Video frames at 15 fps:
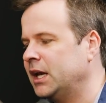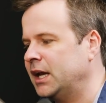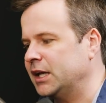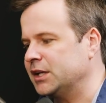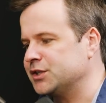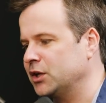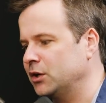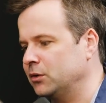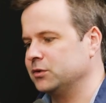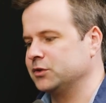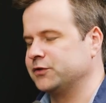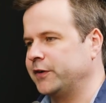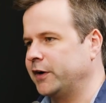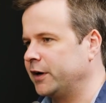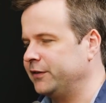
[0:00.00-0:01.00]
And so it was
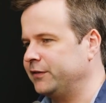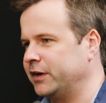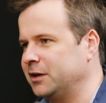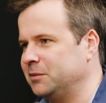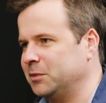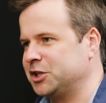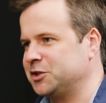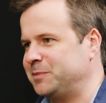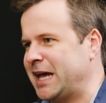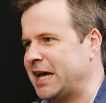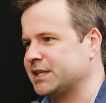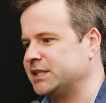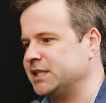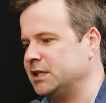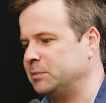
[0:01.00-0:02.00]
very, very much
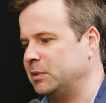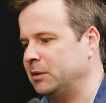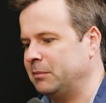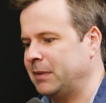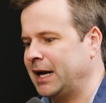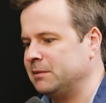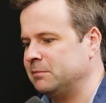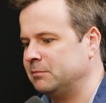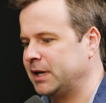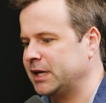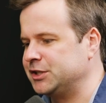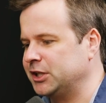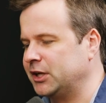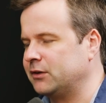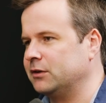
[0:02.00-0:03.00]
backseat. But my my
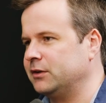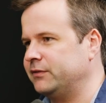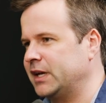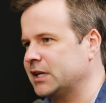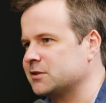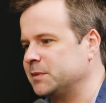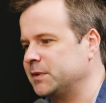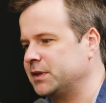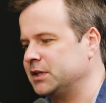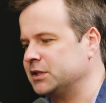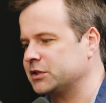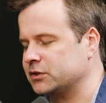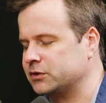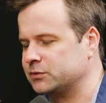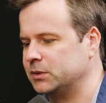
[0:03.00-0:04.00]
general investment
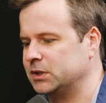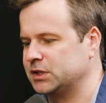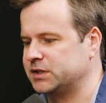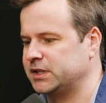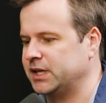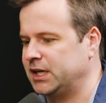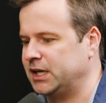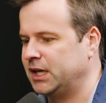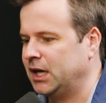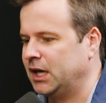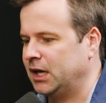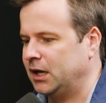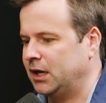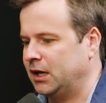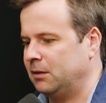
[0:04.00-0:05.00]
thesis was that
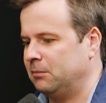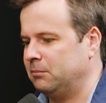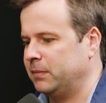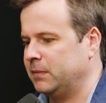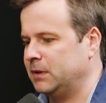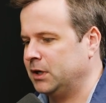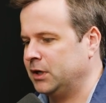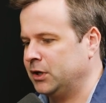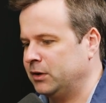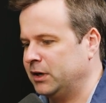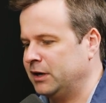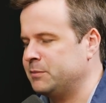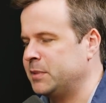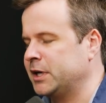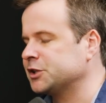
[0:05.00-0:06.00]
um, you know, and
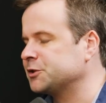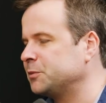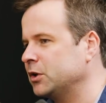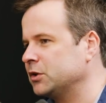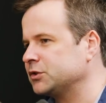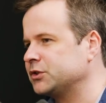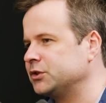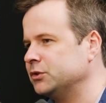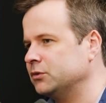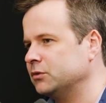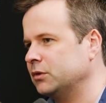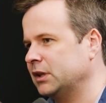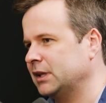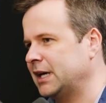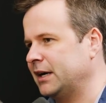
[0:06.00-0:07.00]
I've been exposed
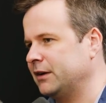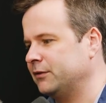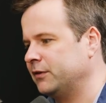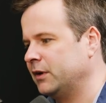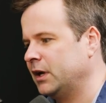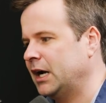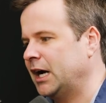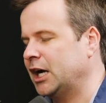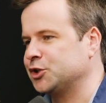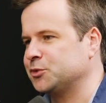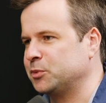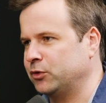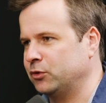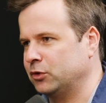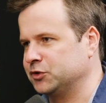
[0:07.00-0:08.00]
to a lot of
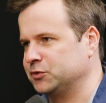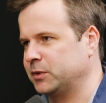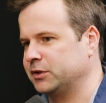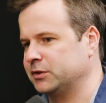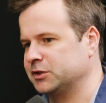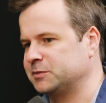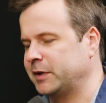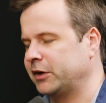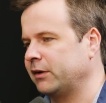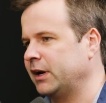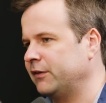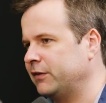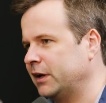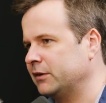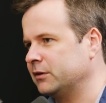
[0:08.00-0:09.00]
entrepreneurs, whether it's my
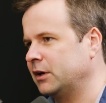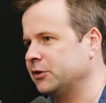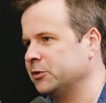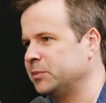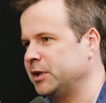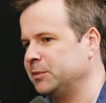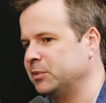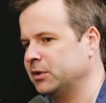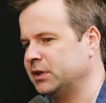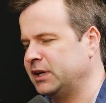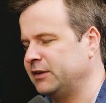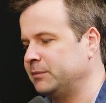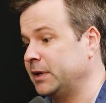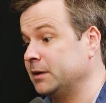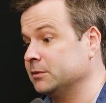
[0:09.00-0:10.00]
grandfather or other people, and
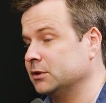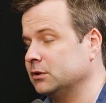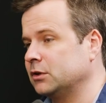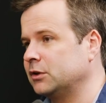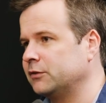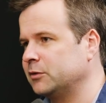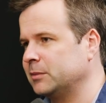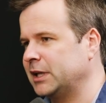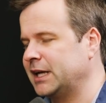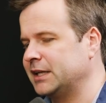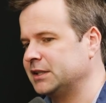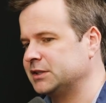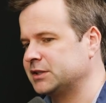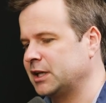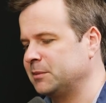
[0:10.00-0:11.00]
I've been able to learn from a lot of
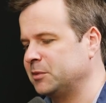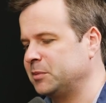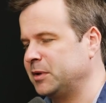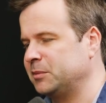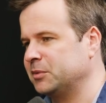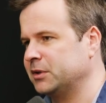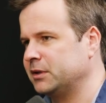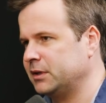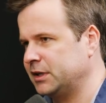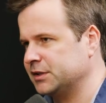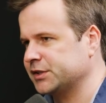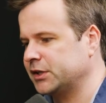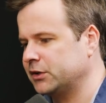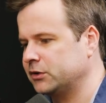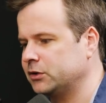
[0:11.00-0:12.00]
these type of people, as
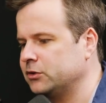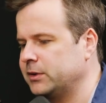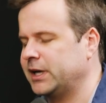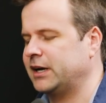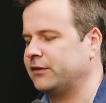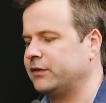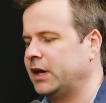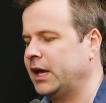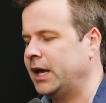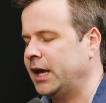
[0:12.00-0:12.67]
I know you have.